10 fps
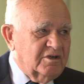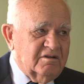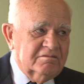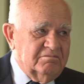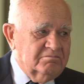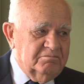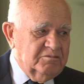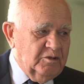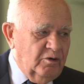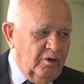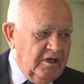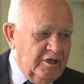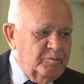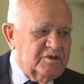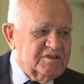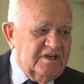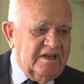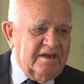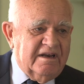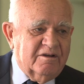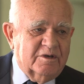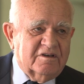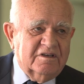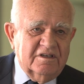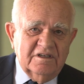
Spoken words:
were hopelessly inadequate.